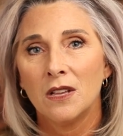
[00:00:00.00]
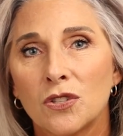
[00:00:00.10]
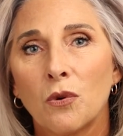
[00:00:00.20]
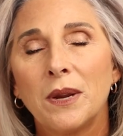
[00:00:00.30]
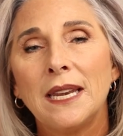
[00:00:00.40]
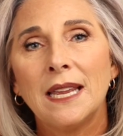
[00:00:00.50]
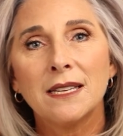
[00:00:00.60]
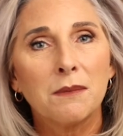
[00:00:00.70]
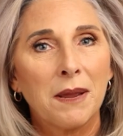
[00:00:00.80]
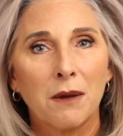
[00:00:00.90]
So we
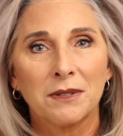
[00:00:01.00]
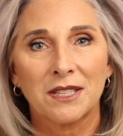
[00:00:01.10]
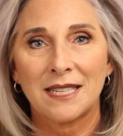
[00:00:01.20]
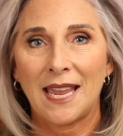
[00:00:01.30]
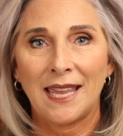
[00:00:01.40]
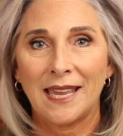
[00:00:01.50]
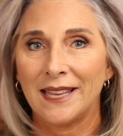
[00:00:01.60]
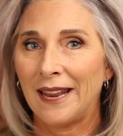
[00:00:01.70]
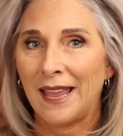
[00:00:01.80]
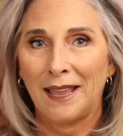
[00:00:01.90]
need to be able to take
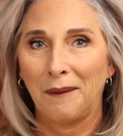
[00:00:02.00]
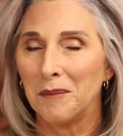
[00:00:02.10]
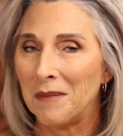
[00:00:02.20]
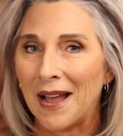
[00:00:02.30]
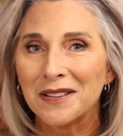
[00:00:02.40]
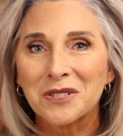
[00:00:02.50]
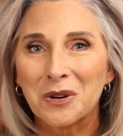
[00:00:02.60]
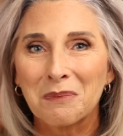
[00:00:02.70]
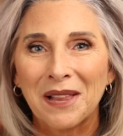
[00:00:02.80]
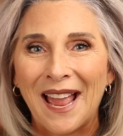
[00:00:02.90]
in a
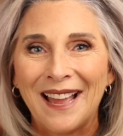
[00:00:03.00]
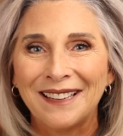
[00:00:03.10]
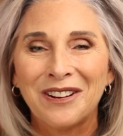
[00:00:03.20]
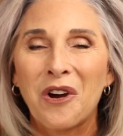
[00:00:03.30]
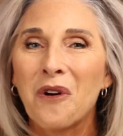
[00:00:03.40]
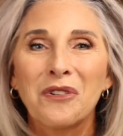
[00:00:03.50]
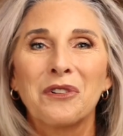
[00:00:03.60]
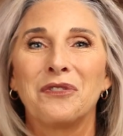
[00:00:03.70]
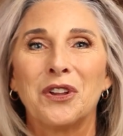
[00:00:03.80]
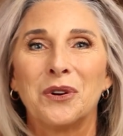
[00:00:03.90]
master plan
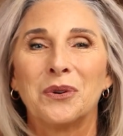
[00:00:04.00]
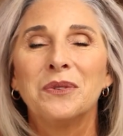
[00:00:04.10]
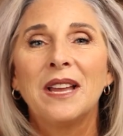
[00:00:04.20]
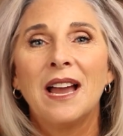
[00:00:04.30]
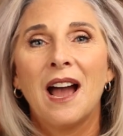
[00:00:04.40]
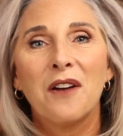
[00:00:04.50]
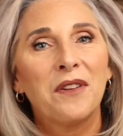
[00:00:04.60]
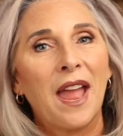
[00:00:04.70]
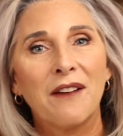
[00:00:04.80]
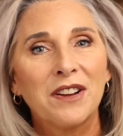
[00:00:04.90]
overview
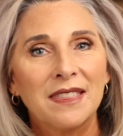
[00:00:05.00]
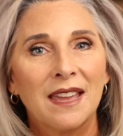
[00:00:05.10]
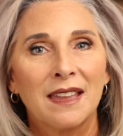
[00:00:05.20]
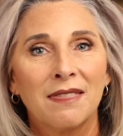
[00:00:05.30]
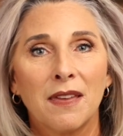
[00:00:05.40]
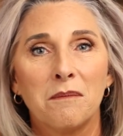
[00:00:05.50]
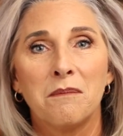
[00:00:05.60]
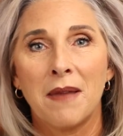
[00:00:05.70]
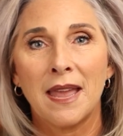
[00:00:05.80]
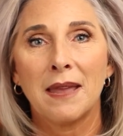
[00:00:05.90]
of everything that
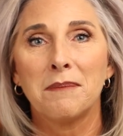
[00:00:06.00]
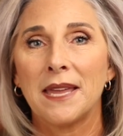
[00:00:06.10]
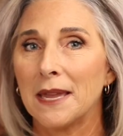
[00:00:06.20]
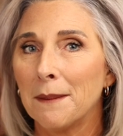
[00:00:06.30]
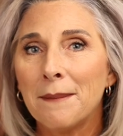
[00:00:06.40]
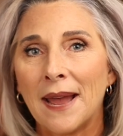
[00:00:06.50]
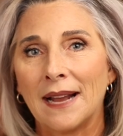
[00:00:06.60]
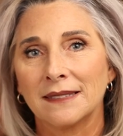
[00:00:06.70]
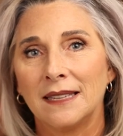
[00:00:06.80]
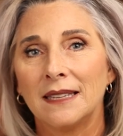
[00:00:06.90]
may be
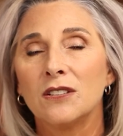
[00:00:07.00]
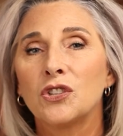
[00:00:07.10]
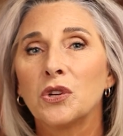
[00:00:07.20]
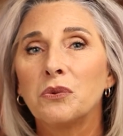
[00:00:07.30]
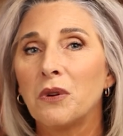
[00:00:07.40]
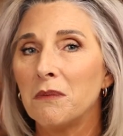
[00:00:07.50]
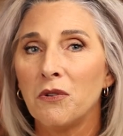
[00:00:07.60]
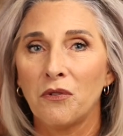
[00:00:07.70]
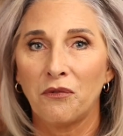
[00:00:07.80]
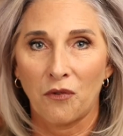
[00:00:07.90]
impacted should we
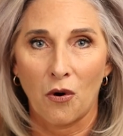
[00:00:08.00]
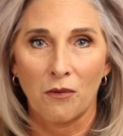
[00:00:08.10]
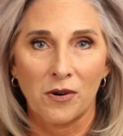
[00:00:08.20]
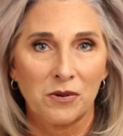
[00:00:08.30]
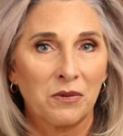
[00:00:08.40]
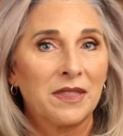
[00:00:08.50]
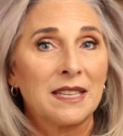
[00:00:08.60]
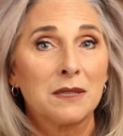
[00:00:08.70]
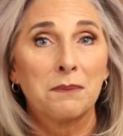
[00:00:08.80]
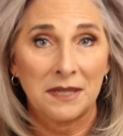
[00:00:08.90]
move forward with
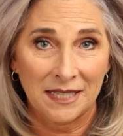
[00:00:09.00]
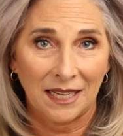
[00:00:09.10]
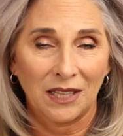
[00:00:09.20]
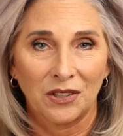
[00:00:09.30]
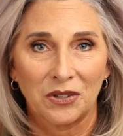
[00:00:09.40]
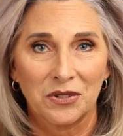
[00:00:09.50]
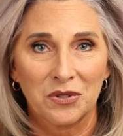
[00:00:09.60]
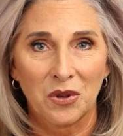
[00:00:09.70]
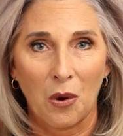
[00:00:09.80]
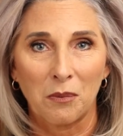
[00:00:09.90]
this particular
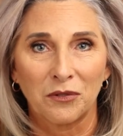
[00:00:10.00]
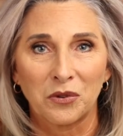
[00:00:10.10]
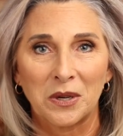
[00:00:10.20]
scope of